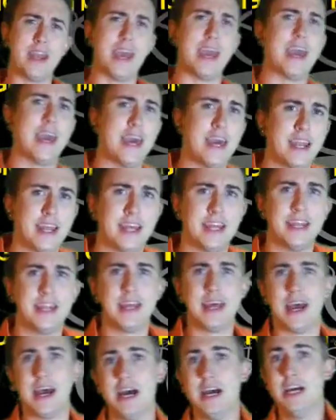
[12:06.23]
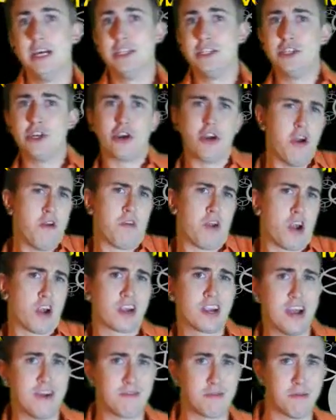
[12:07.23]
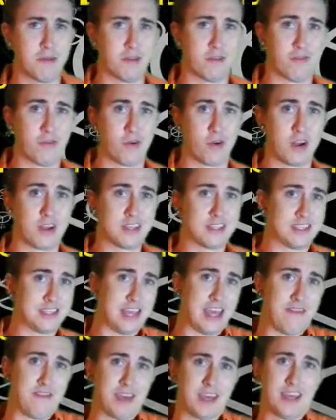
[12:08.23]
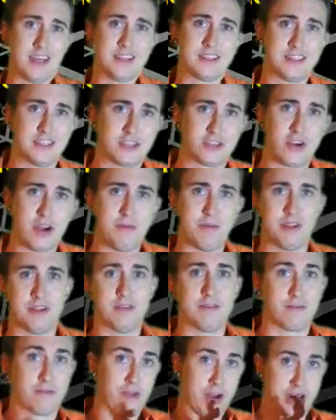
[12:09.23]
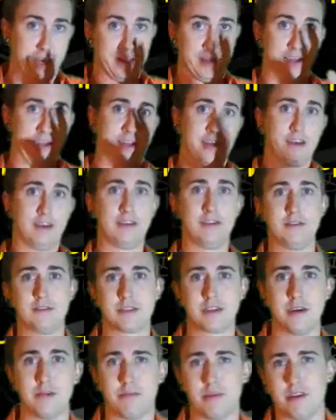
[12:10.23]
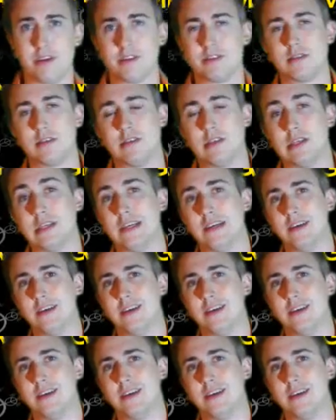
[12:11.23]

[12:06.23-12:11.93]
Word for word: went ahead and took over our government for us, saving us the trouble of regulating all those companies.